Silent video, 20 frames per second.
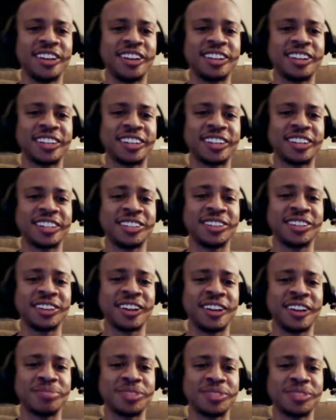to consider your
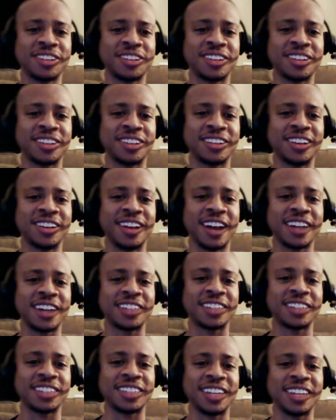comic book not a
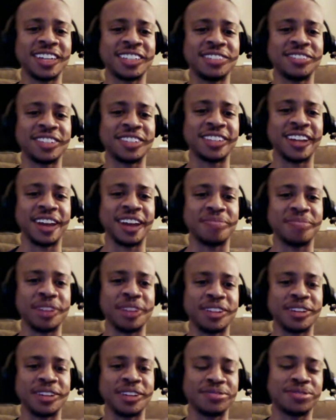success if it's not
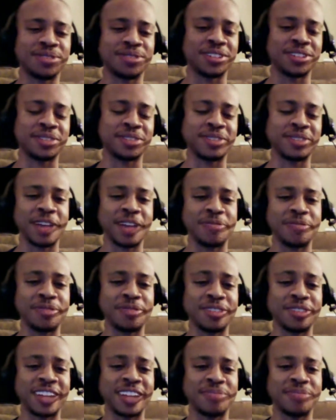picked up for some
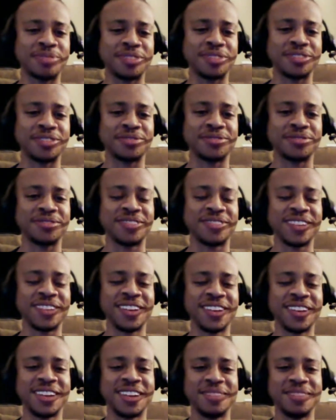type of
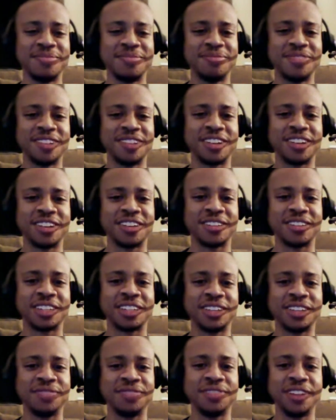
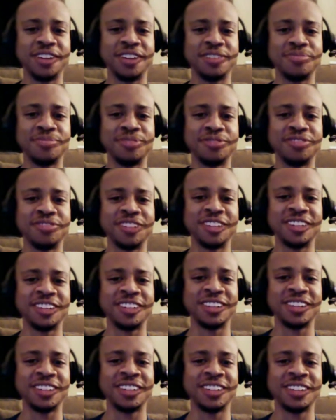TV or movie
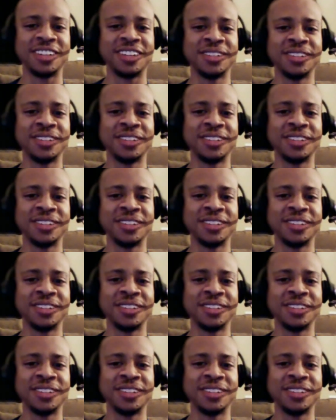deal?